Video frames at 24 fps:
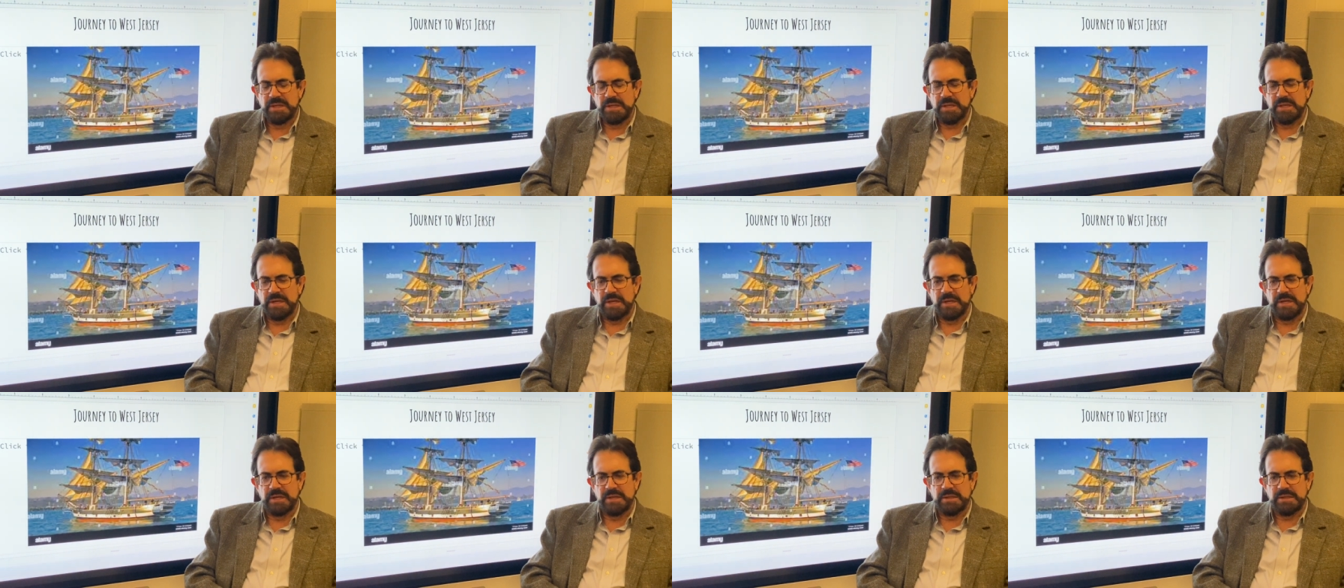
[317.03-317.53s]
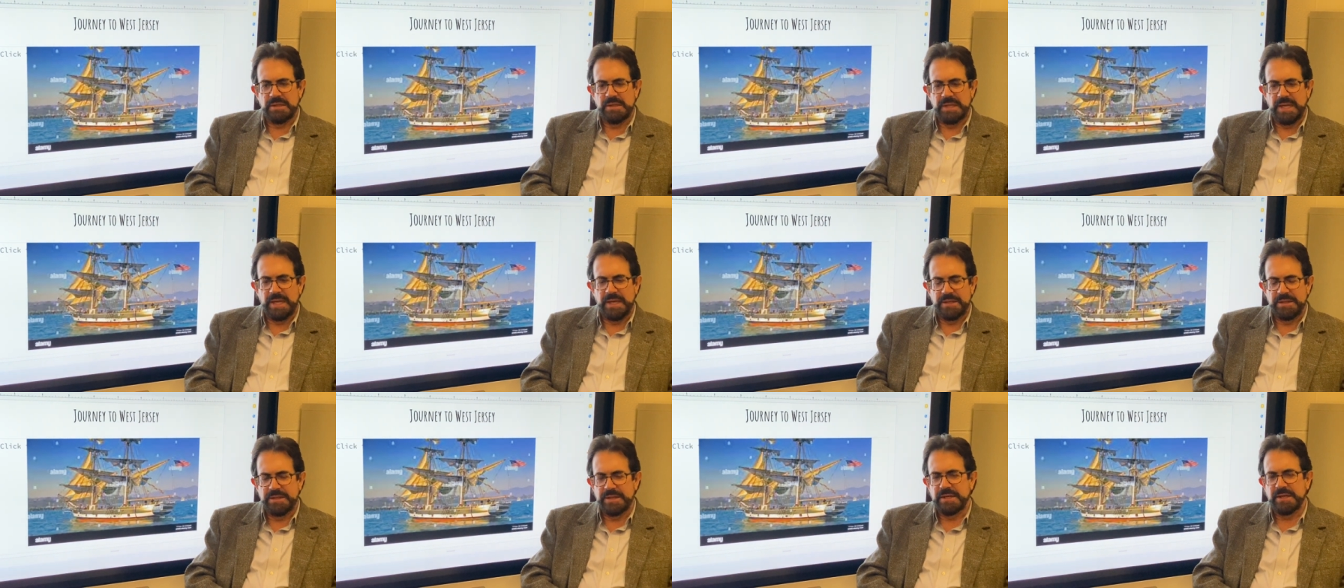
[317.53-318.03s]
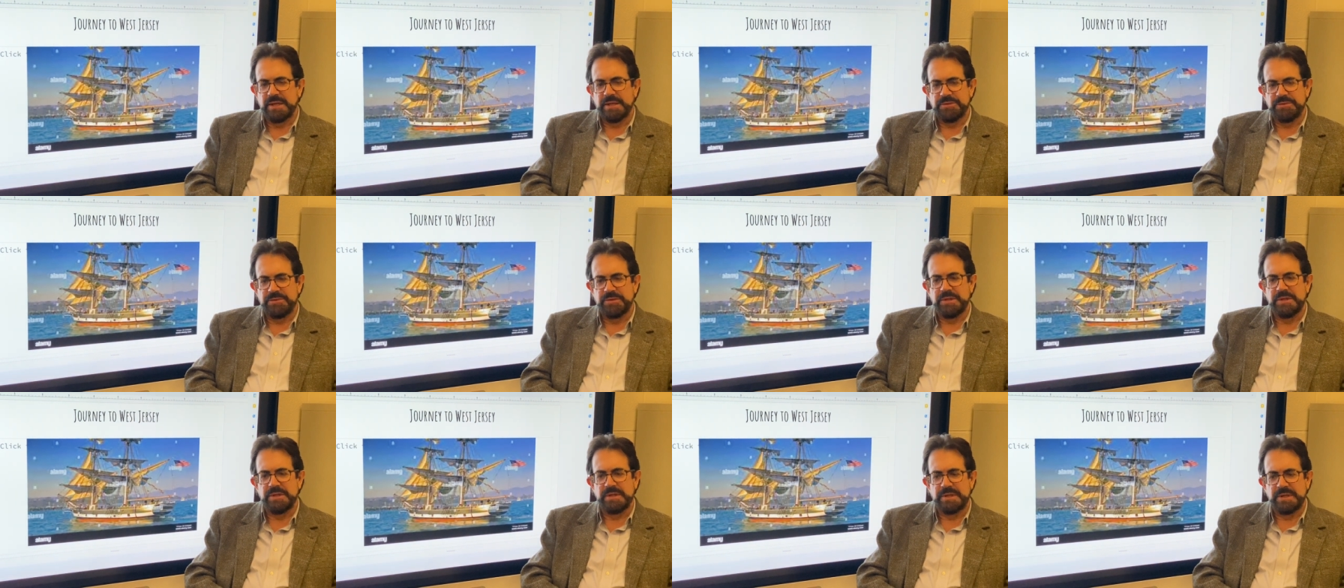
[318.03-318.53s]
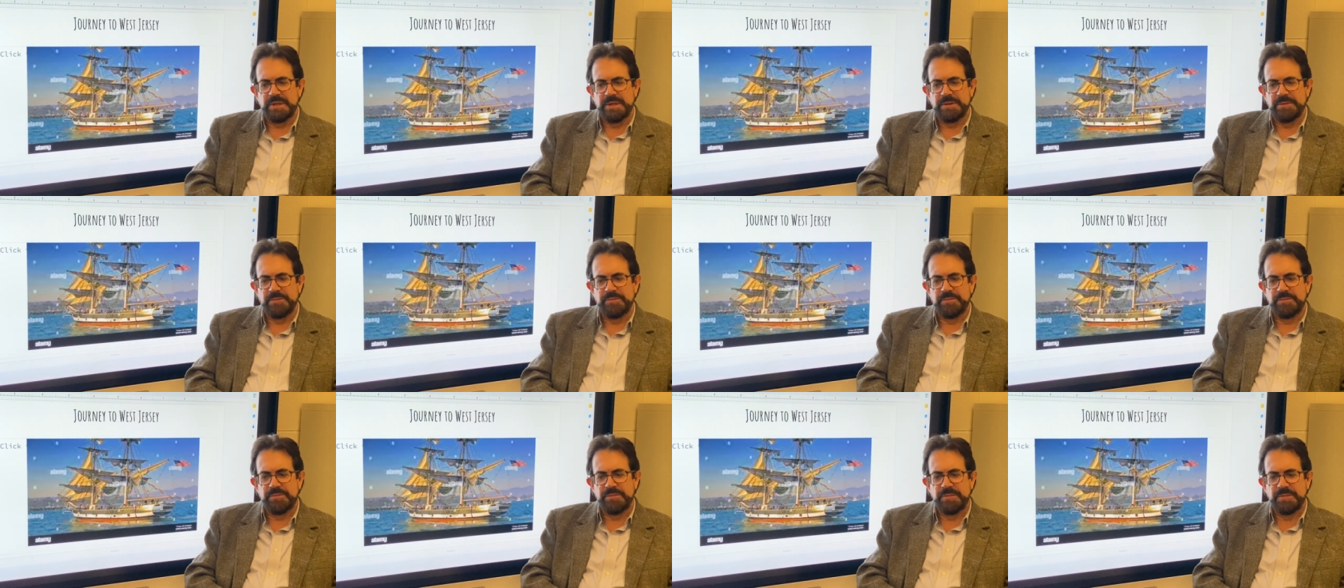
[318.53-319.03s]
uh, landing at the, uh,
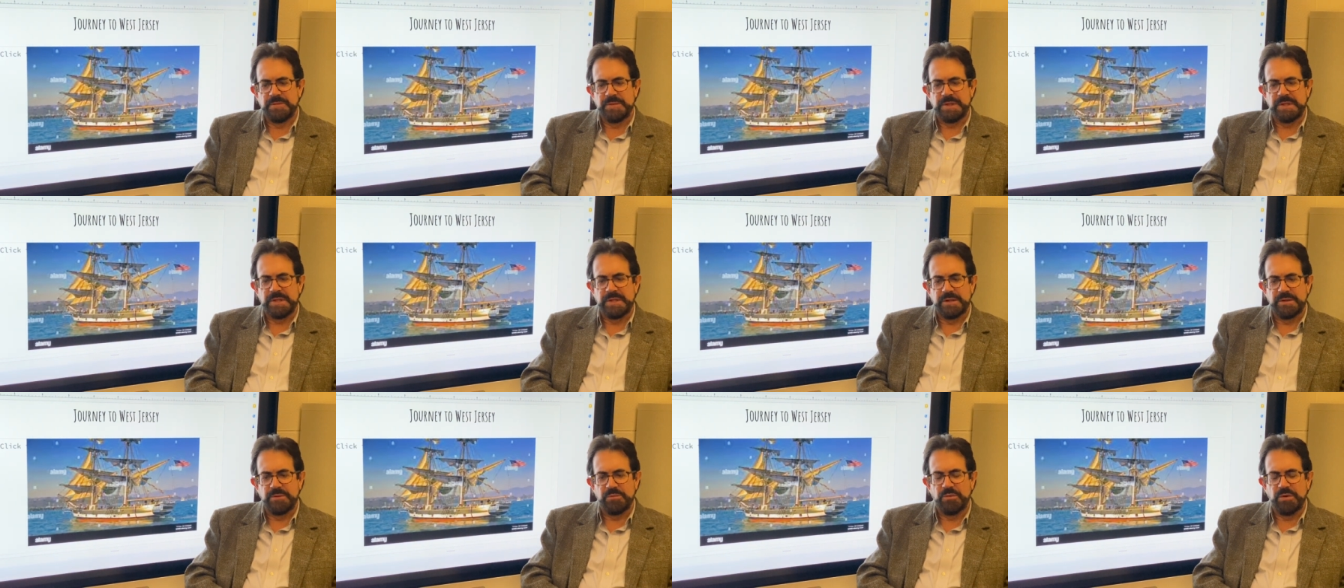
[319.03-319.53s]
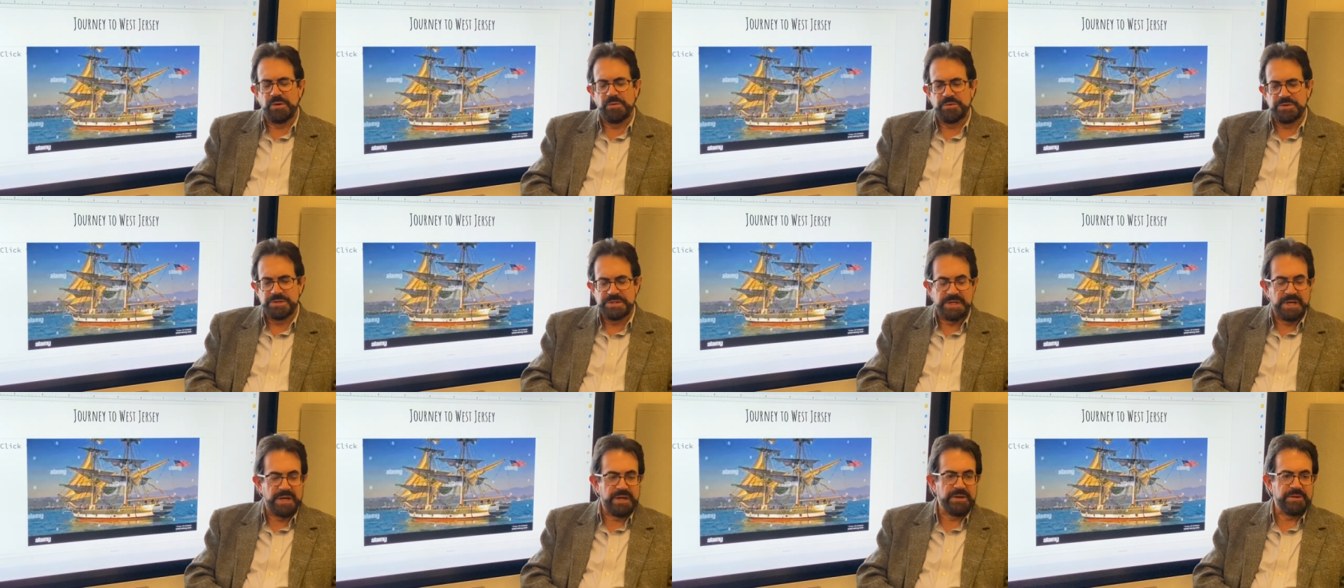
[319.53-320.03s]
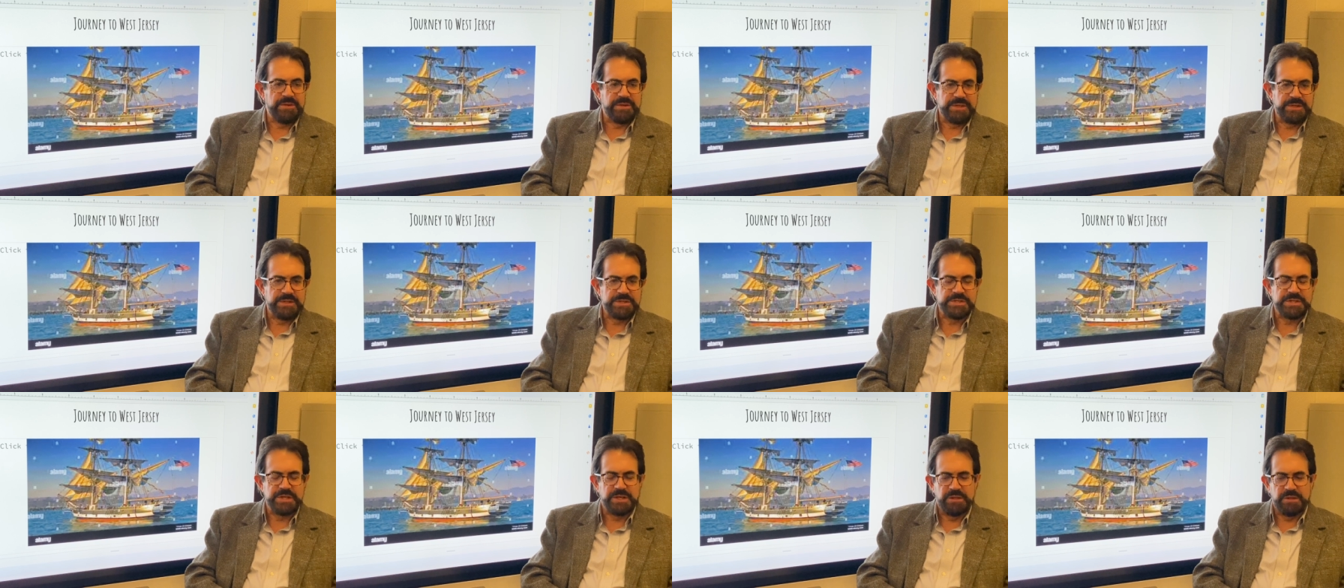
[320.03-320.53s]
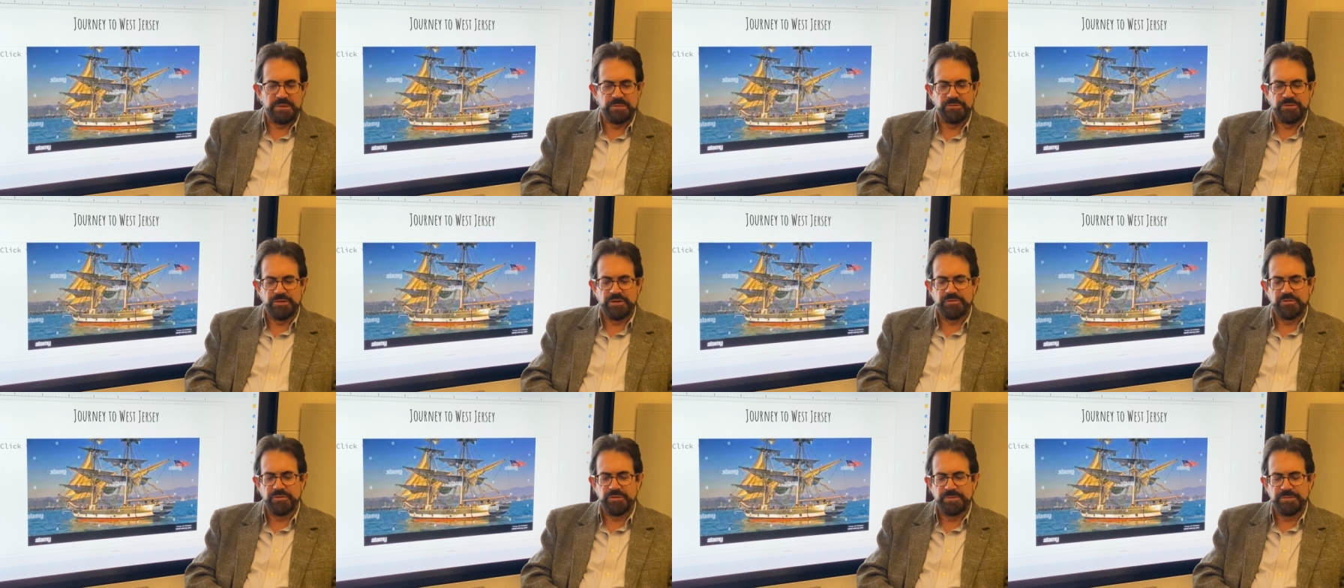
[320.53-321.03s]
the what was now the Salem
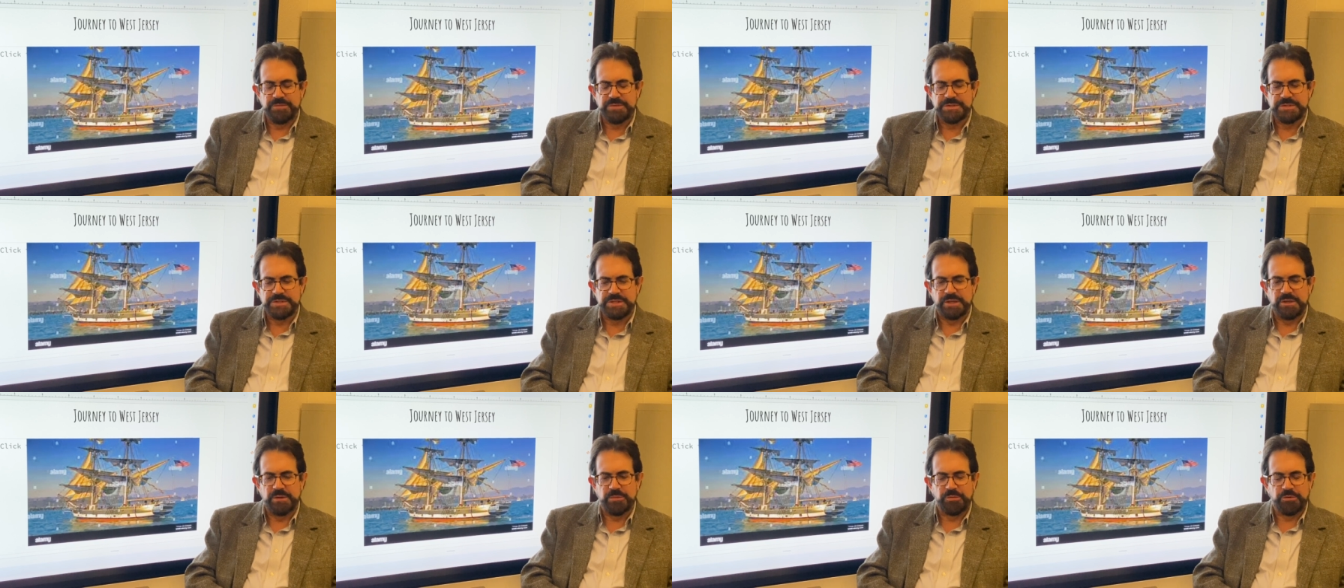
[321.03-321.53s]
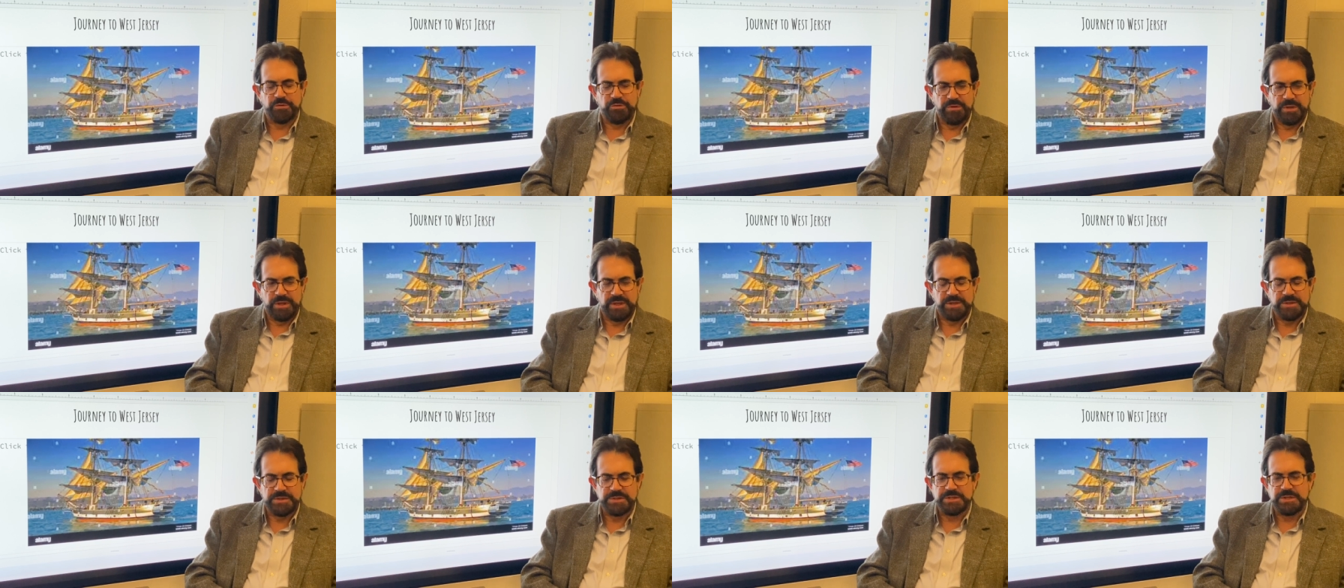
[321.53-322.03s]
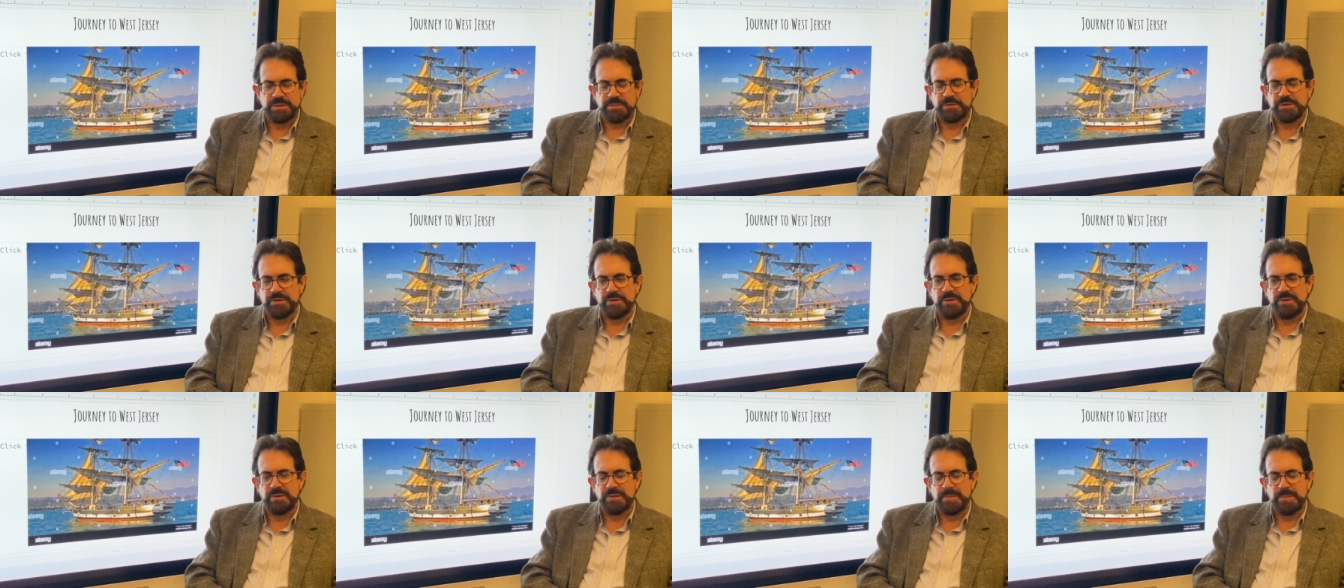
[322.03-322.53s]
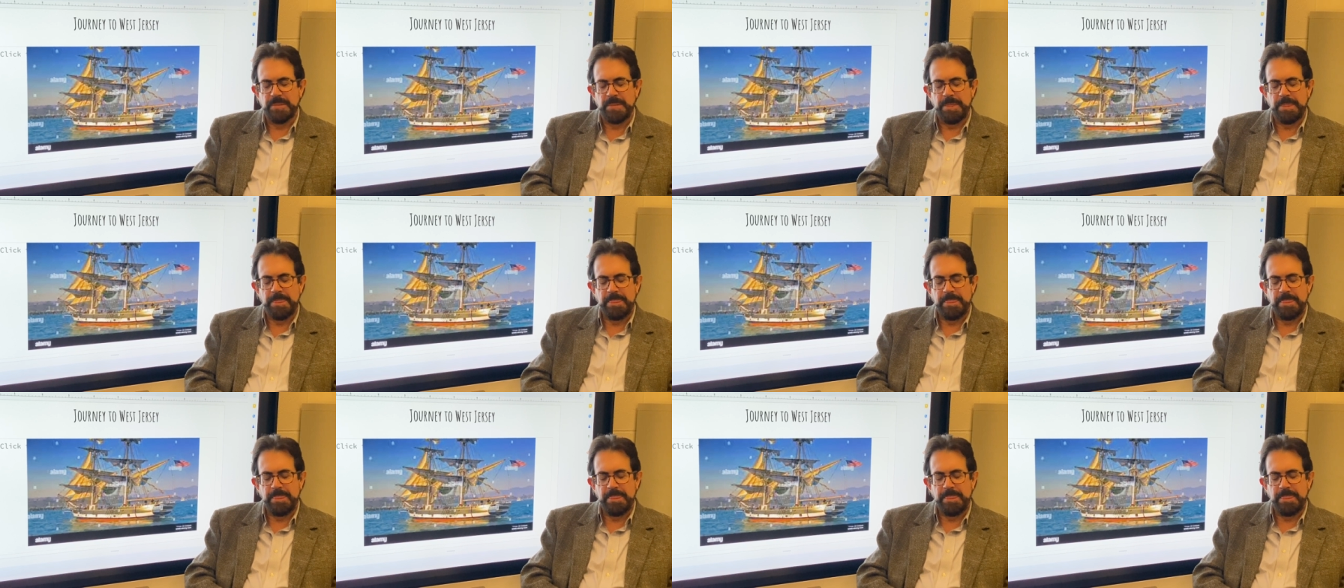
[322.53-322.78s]
River, Salem Creek as some call it.